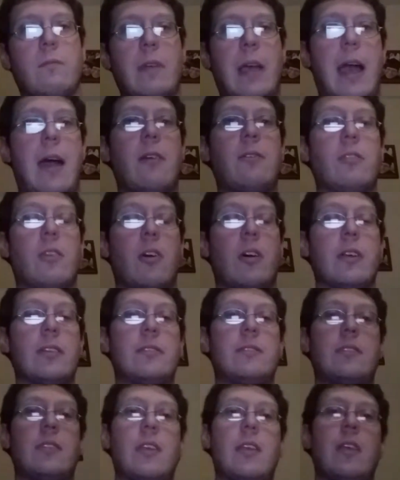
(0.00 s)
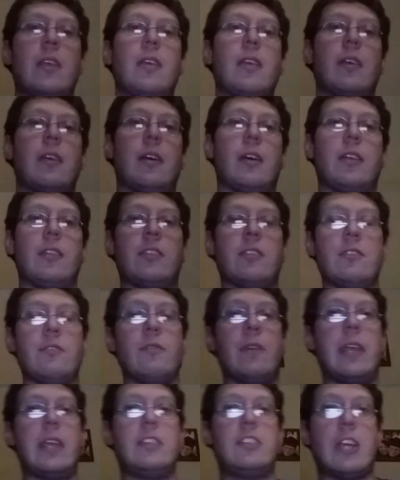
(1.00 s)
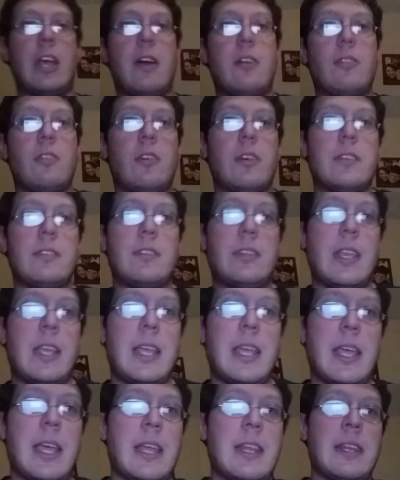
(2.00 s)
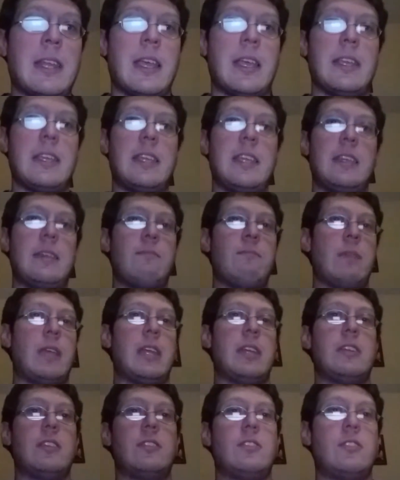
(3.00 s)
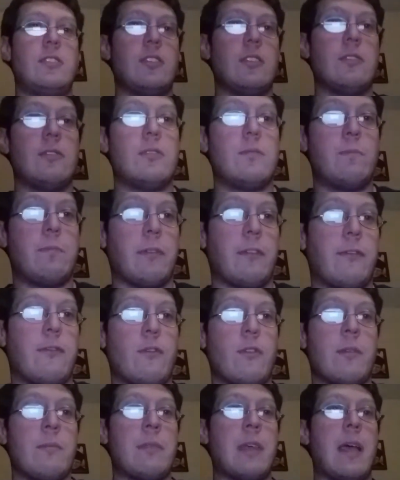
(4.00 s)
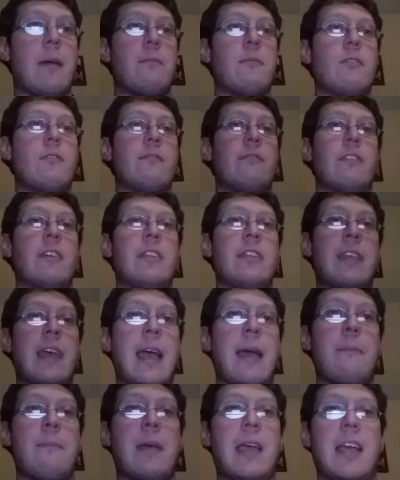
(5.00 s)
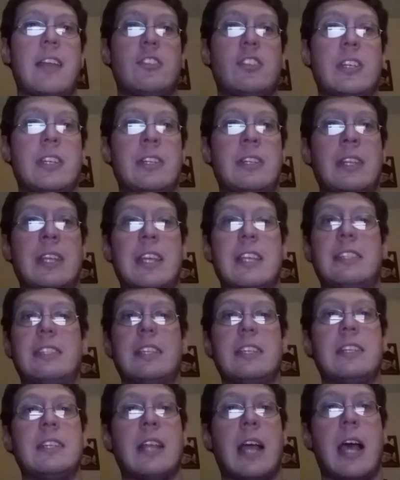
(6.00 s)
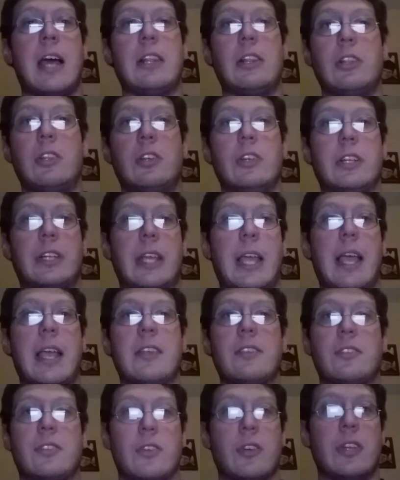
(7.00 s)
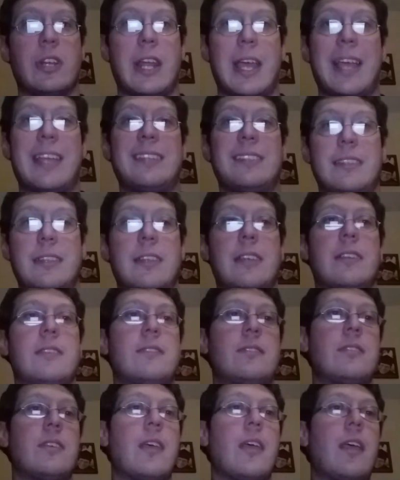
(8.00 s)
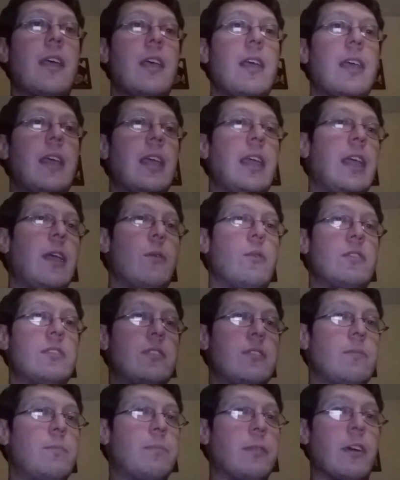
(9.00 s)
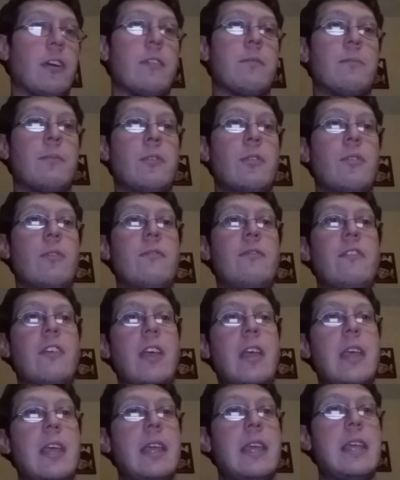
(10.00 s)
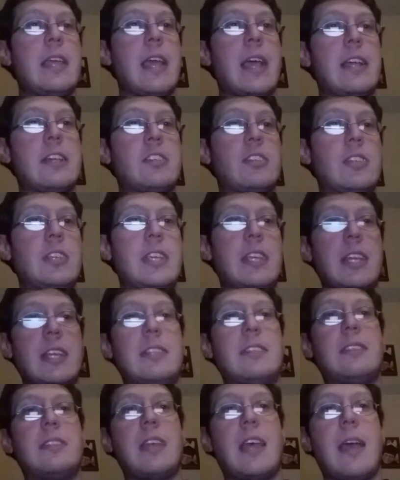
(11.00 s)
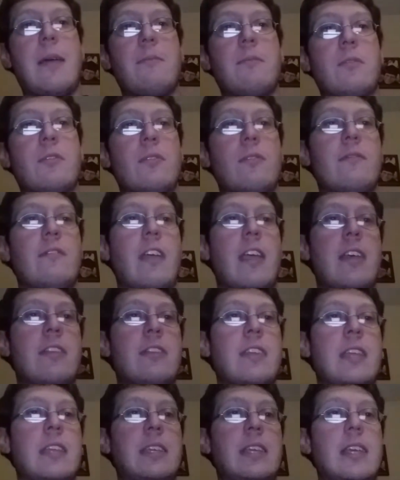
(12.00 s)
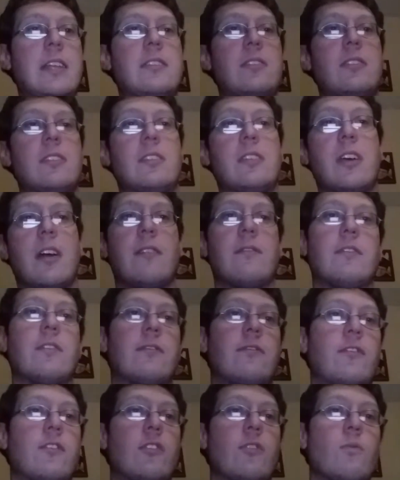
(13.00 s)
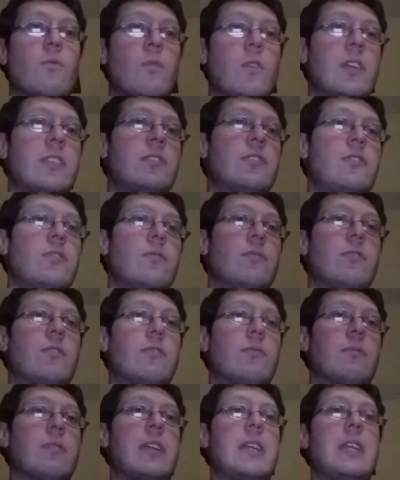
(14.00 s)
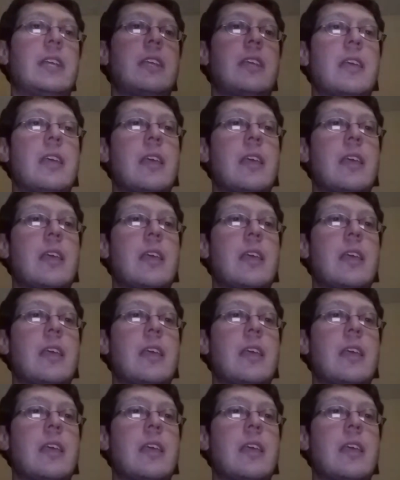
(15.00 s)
Outlaws, the New Age Outlaws, and he managed to perform that move in that match, and it did not look as good as this. It was a superb move. He actually hits that move and then gets the cover for the 1-2-3.